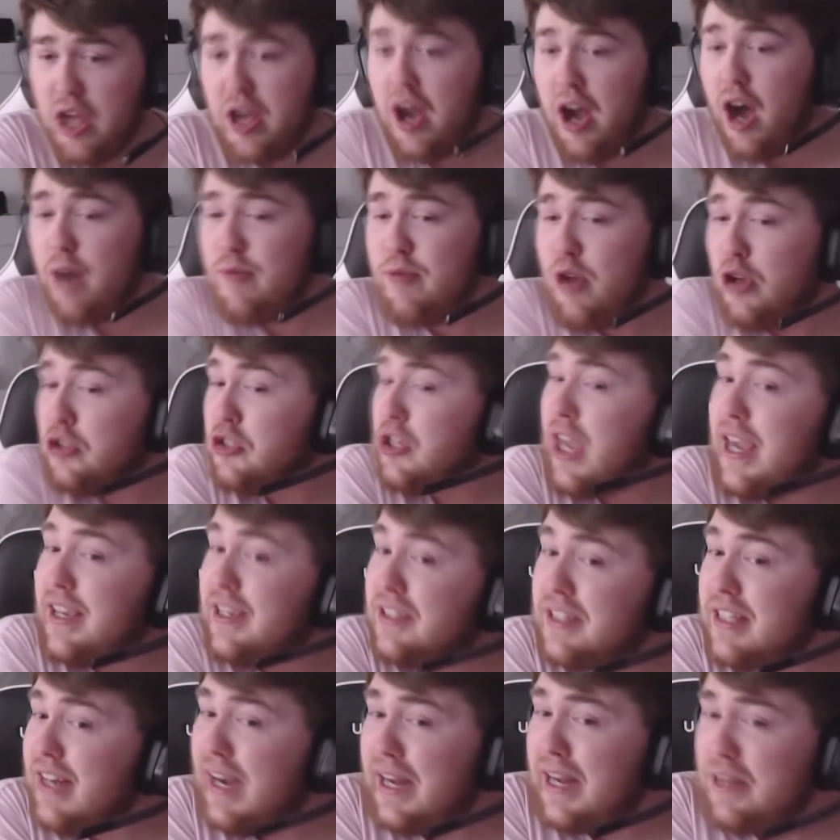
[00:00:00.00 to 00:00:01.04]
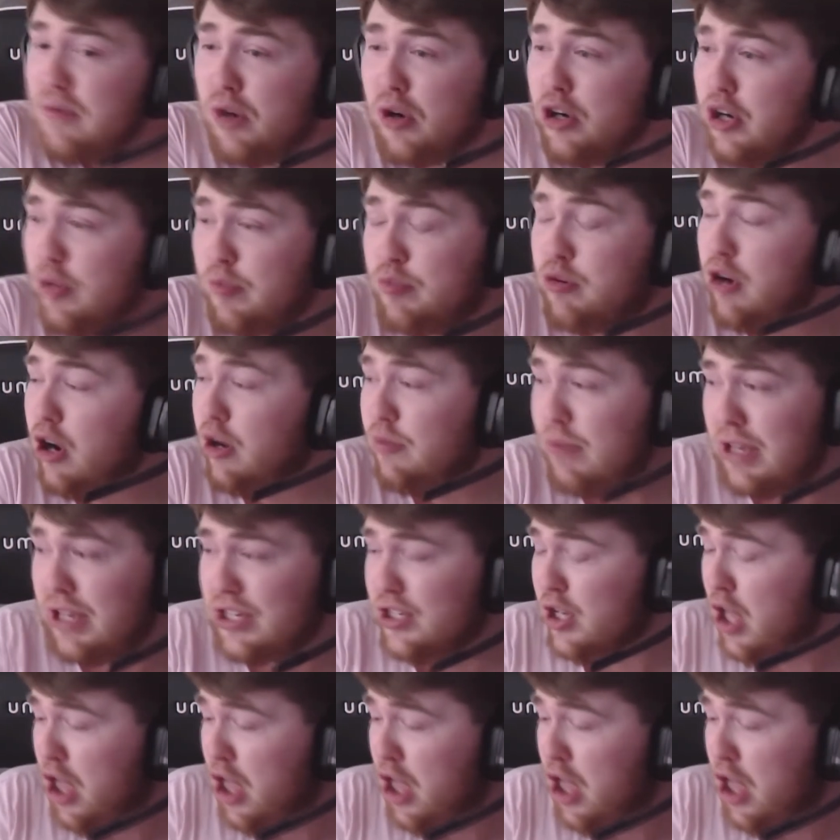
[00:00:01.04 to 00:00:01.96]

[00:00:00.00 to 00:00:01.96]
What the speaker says: I'm not texting anyone, I promise.